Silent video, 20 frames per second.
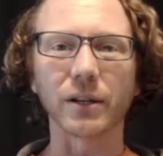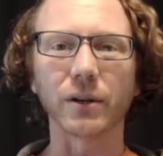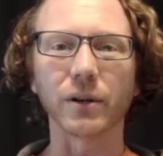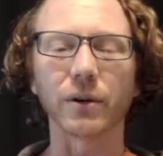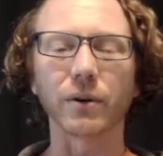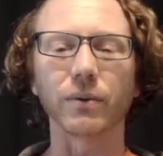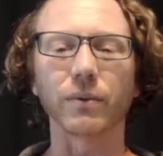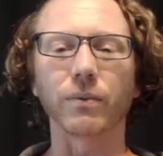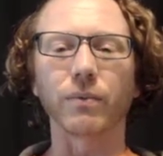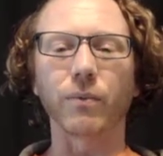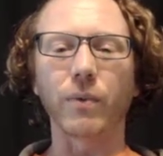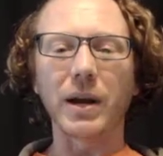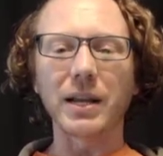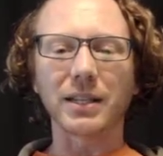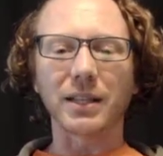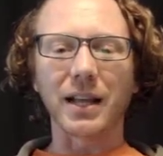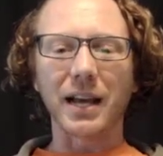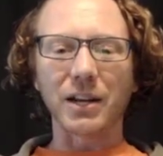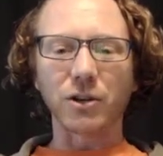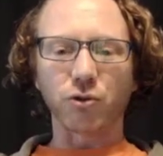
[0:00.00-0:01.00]
the
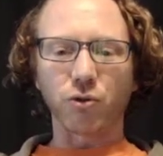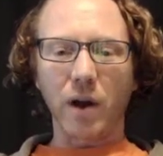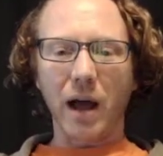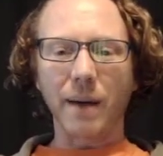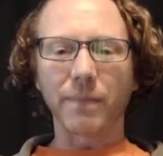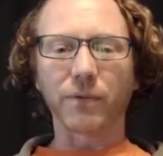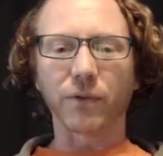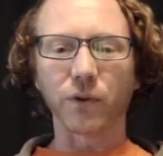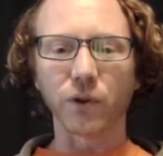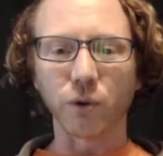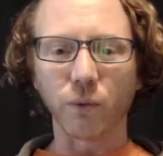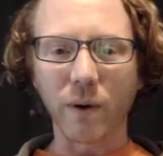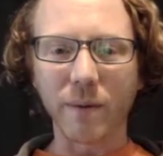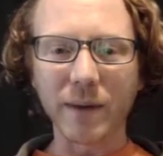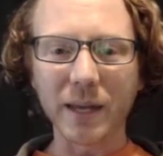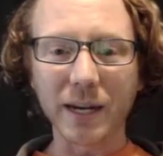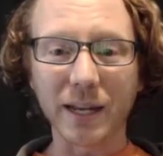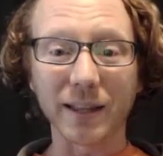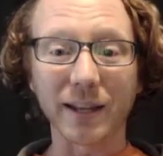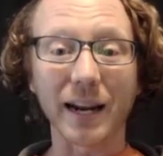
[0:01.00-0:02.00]
waistline dropped for the
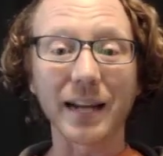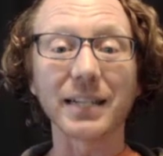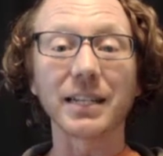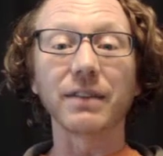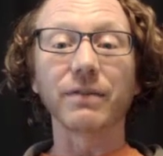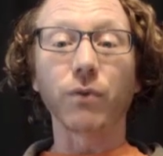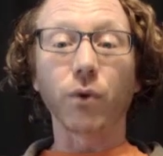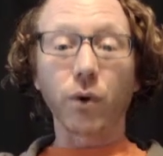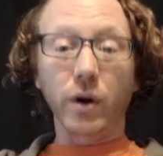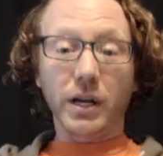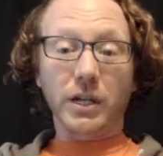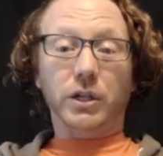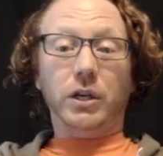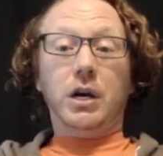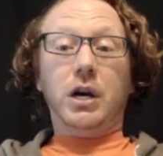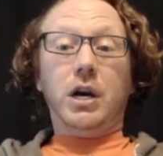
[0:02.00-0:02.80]
women, in the 1940s,